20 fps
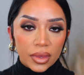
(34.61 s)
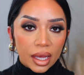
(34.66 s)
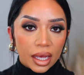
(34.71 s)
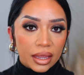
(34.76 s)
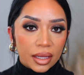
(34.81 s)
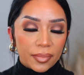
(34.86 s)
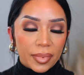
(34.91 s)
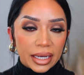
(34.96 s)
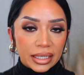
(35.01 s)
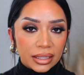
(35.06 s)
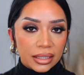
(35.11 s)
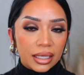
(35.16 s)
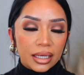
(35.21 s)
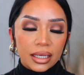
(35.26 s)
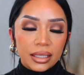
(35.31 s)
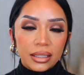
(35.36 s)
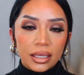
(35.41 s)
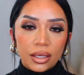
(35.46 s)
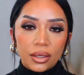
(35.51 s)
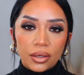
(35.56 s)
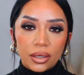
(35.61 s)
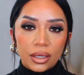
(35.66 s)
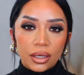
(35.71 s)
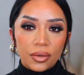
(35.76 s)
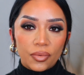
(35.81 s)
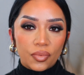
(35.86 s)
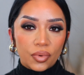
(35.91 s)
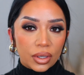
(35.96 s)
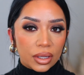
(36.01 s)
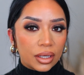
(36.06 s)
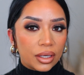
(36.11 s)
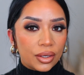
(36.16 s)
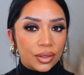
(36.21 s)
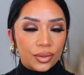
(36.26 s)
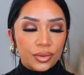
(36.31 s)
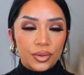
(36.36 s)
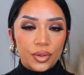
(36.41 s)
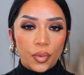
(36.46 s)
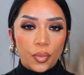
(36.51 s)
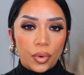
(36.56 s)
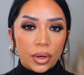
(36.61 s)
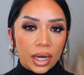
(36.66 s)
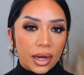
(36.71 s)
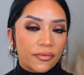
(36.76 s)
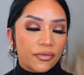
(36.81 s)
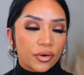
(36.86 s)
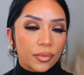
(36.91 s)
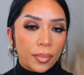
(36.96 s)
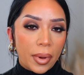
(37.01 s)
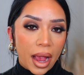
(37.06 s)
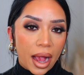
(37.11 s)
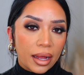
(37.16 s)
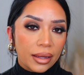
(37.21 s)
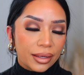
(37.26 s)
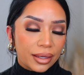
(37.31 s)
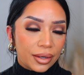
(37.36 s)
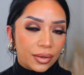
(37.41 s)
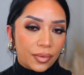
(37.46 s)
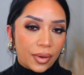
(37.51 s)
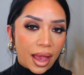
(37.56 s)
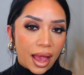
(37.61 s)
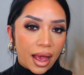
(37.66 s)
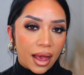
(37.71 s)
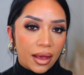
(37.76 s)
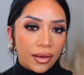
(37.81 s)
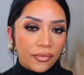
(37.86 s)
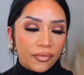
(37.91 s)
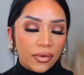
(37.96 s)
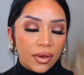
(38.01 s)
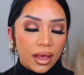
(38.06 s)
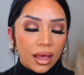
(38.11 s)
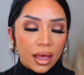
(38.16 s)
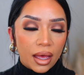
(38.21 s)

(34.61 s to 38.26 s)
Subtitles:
And the best thing is that you can really use whatever palette you have.